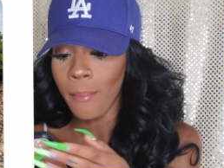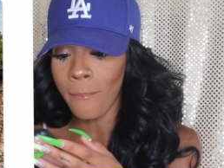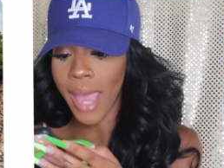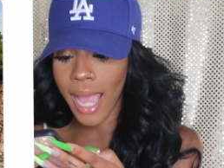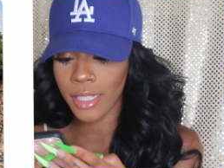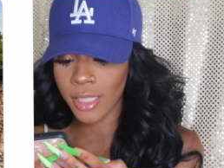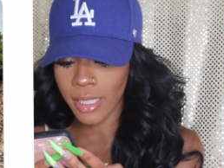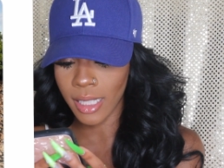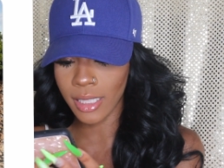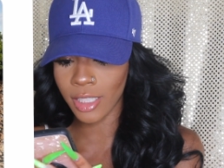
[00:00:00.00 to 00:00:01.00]

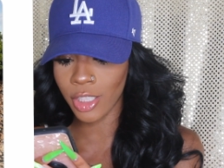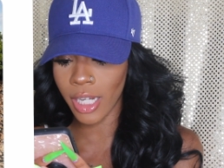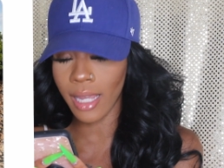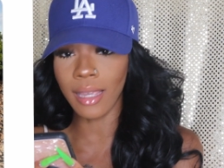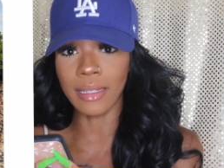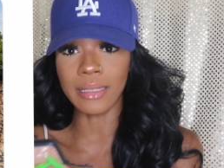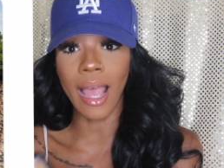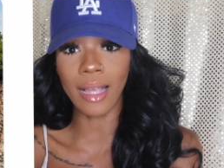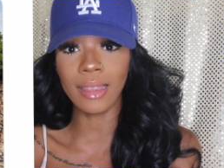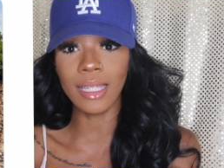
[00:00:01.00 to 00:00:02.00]
match this shit
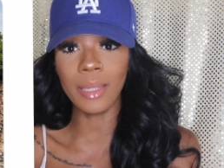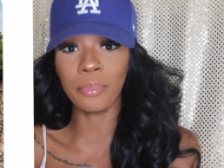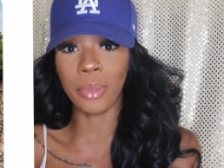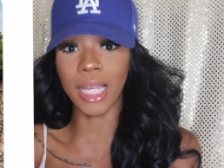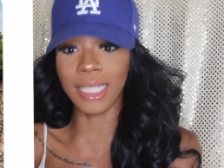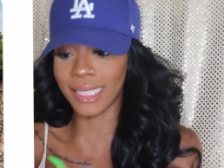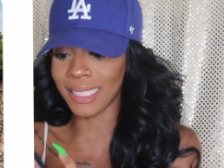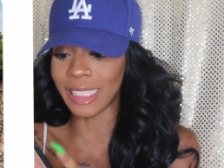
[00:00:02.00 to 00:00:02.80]
exactly but